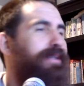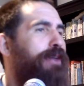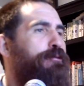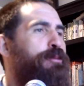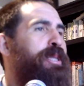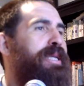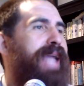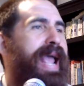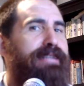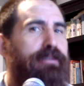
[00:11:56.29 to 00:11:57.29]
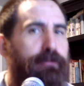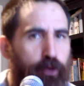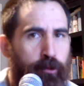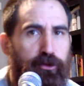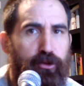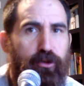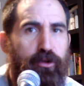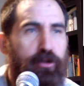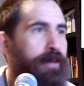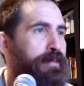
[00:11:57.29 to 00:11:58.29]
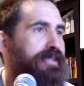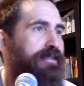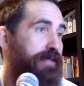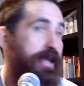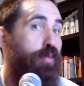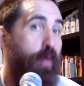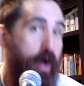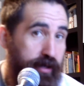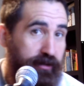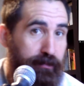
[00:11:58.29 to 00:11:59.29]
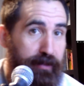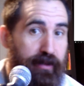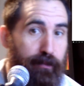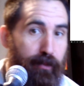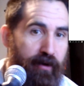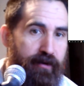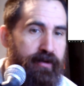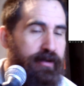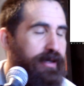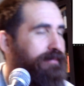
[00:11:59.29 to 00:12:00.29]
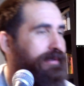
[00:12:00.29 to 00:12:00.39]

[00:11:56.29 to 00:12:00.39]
Government didn't ask the pharmaceutical companies if they wanted to be the partner.